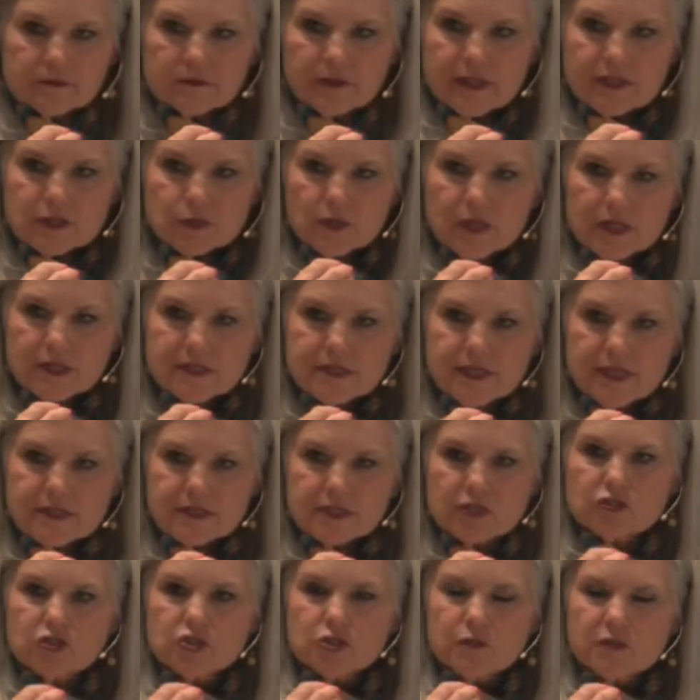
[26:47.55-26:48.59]
That's what it
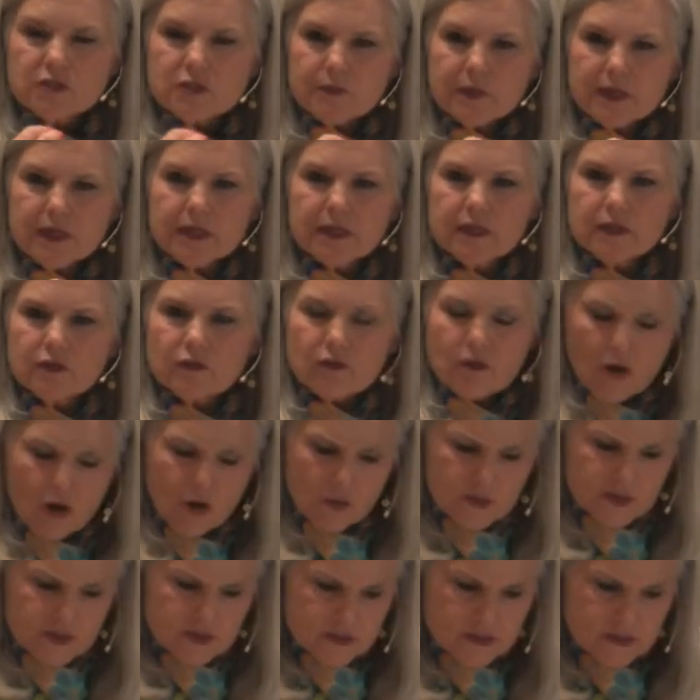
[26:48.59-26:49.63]
says here. She was speaking in her
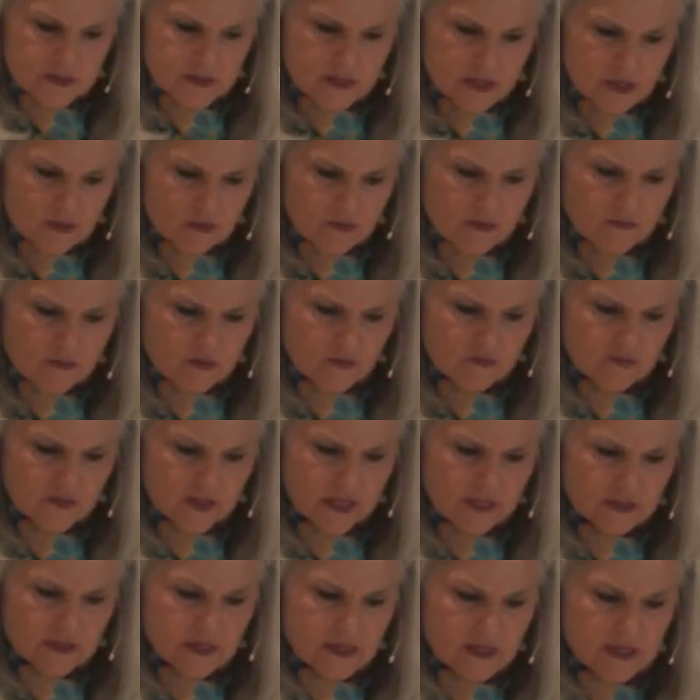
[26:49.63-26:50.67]
heart, which is the center of her
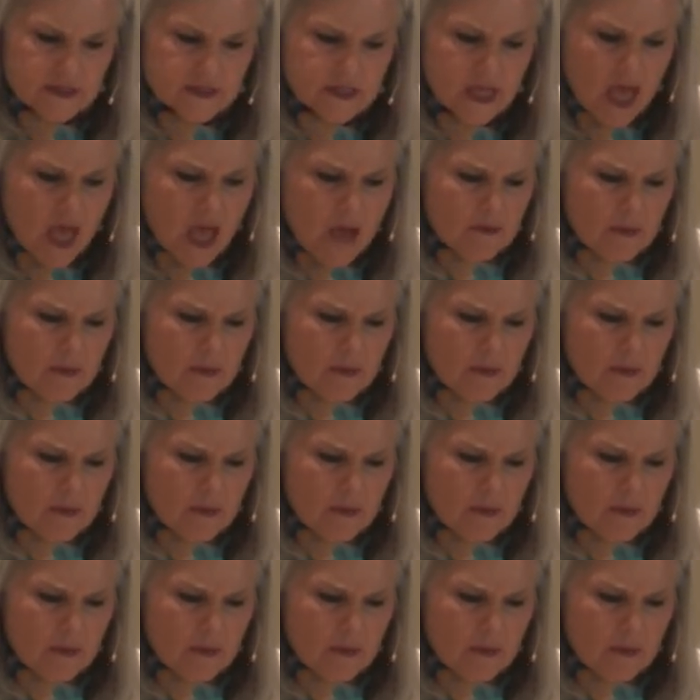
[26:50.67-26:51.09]
feelings,